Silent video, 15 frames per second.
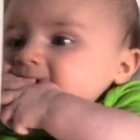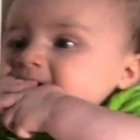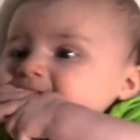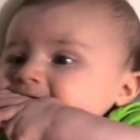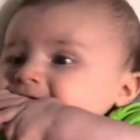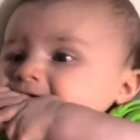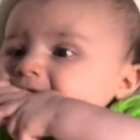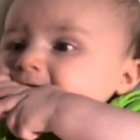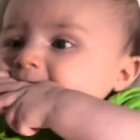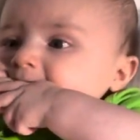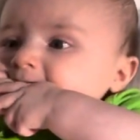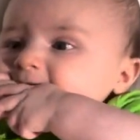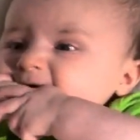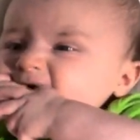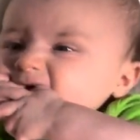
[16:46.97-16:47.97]
of the
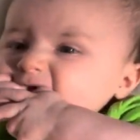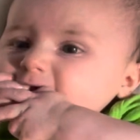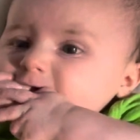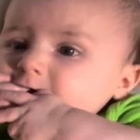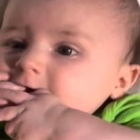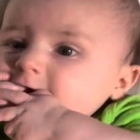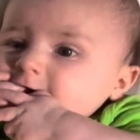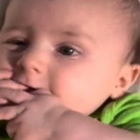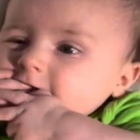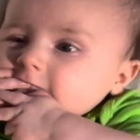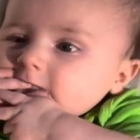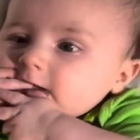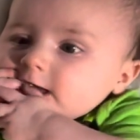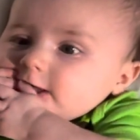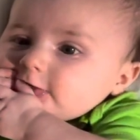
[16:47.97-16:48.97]
pillow that you can order.
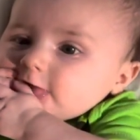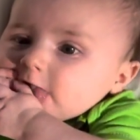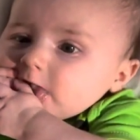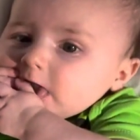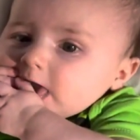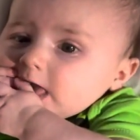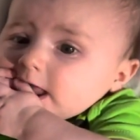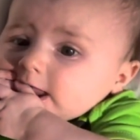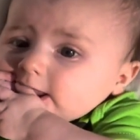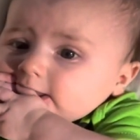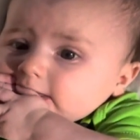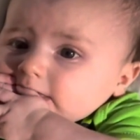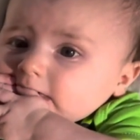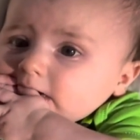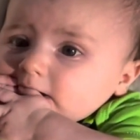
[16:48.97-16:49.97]

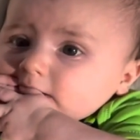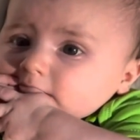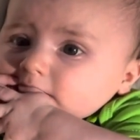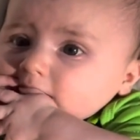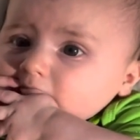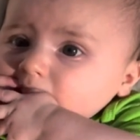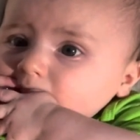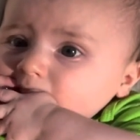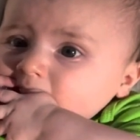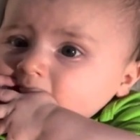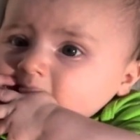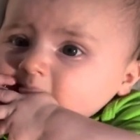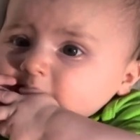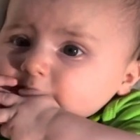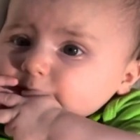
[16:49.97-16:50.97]
They have the
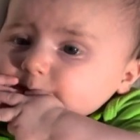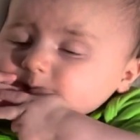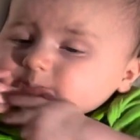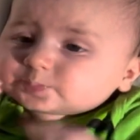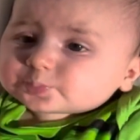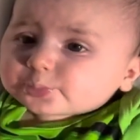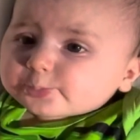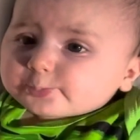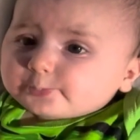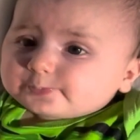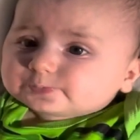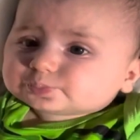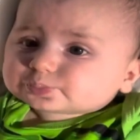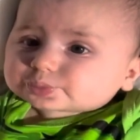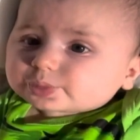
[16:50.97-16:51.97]
extra small, the
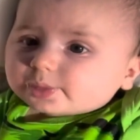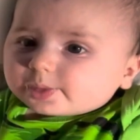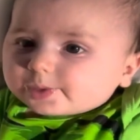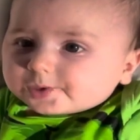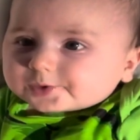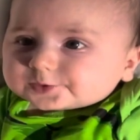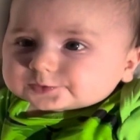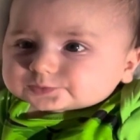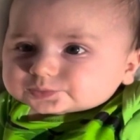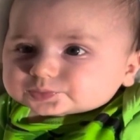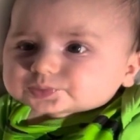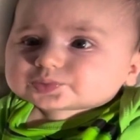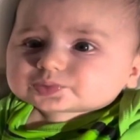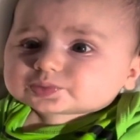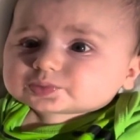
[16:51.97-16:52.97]
small, the
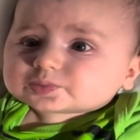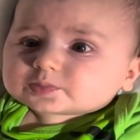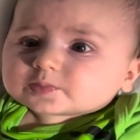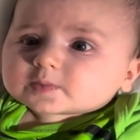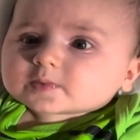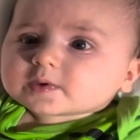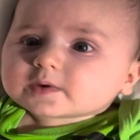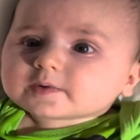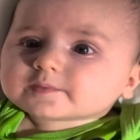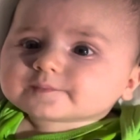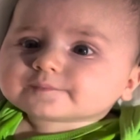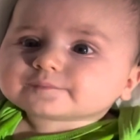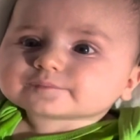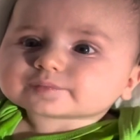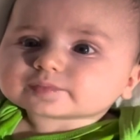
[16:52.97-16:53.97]
medium, the
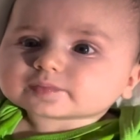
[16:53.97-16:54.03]
large,